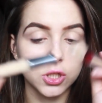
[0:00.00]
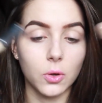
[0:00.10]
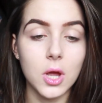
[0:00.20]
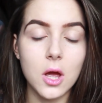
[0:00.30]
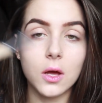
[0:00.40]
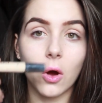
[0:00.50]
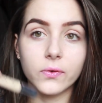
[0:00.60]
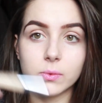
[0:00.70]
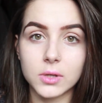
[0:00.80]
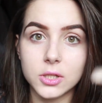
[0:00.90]
So
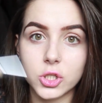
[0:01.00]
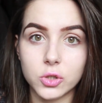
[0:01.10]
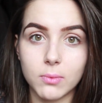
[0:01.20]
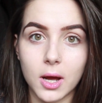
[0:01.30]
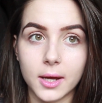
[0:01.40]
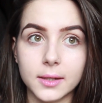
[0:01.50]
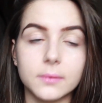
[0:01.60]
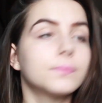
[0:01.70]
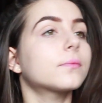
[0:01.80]
often when I do my